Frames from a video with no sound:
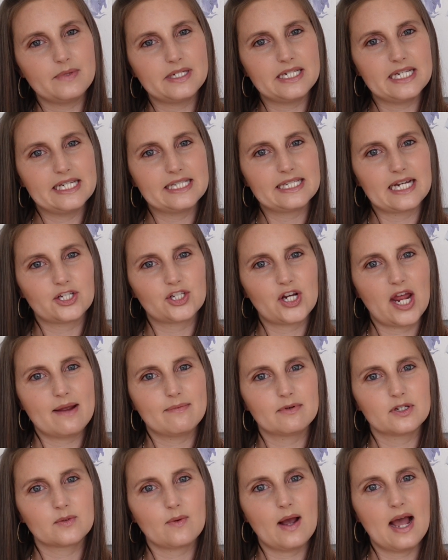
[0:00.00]
D-stash
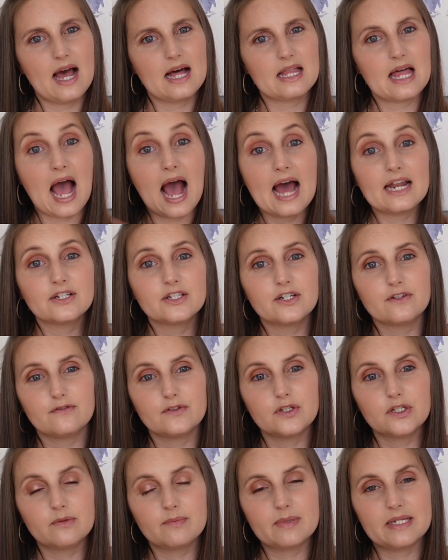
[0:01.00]
table as well, and a
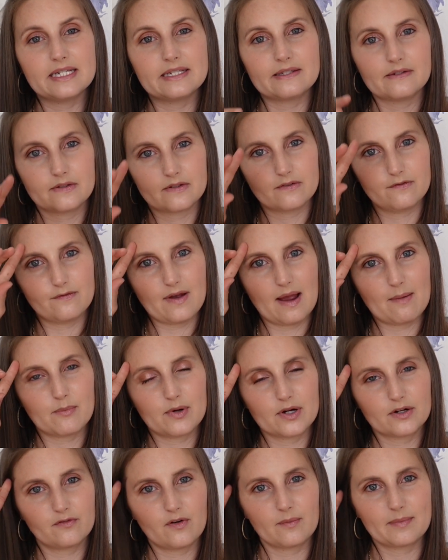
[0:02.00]
few pieces of
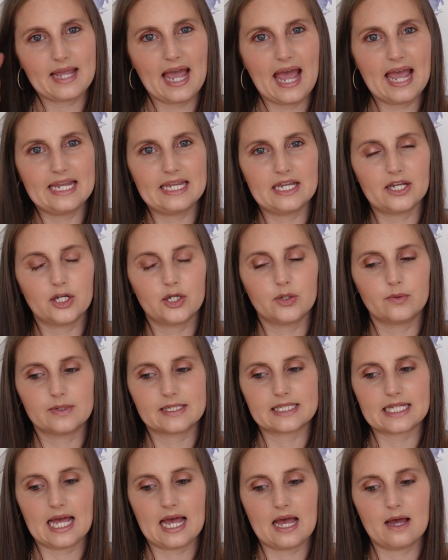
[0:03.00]
fabric from Kate who
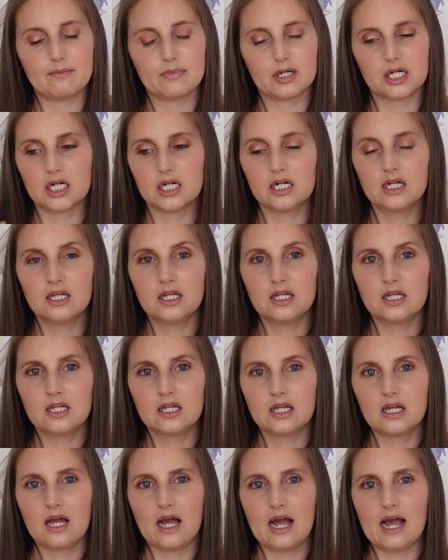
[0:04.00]
was there, but
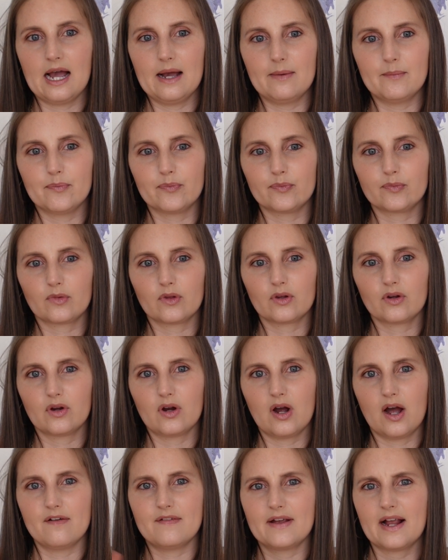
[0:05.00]
I
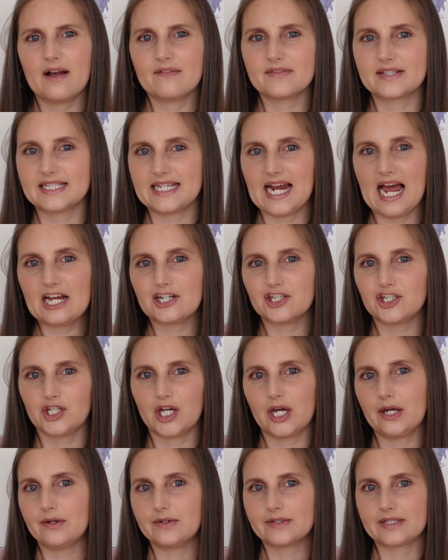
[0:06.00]
think I've stashed
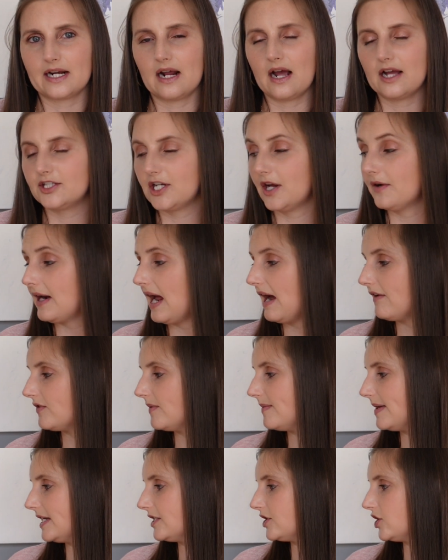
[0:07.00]
those and I don't have
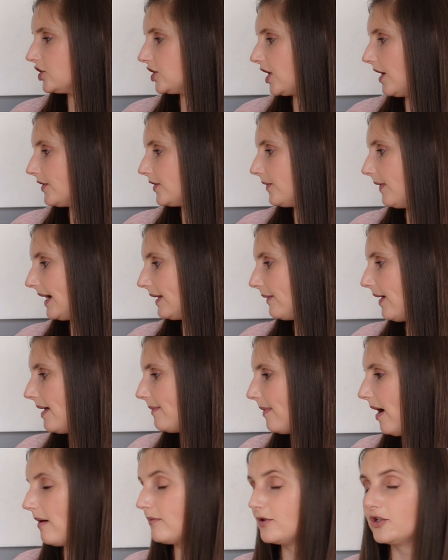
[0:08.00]
them here to show you anyway,
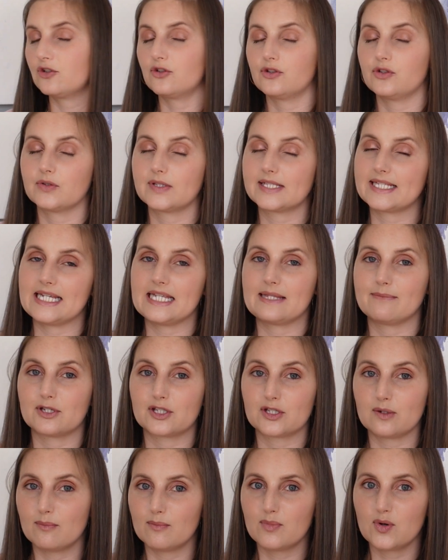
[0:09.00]
but I'm sure you'll see them at
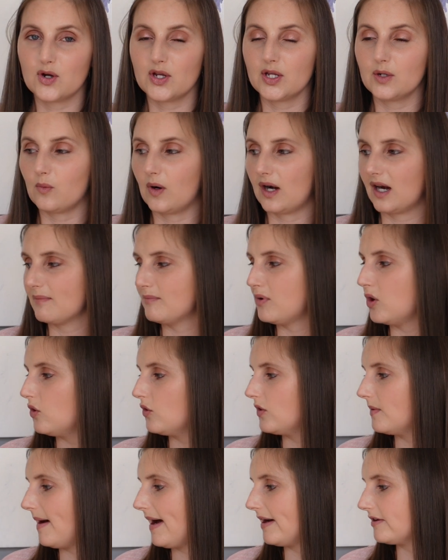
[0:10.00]
some point when I
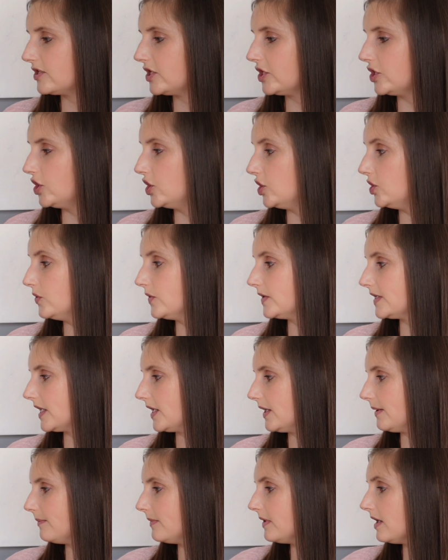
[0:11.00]
pull them out to use
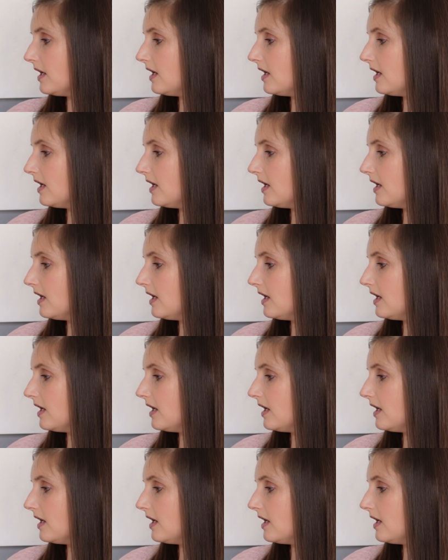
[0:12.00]
them.